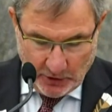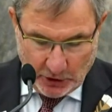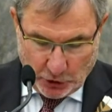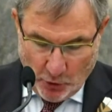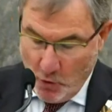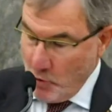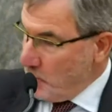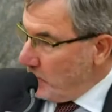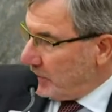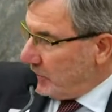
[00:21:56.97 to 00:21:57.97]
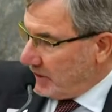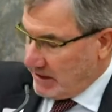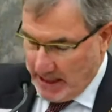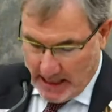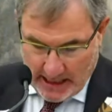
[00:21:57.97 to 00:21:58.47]
The tohu which you
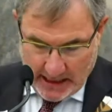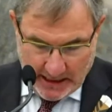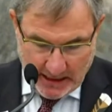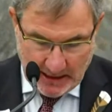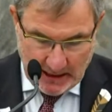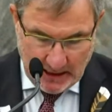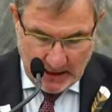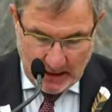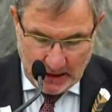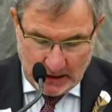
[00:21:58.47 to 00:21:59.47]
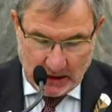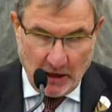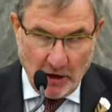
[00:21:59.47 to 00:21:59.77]
see here is the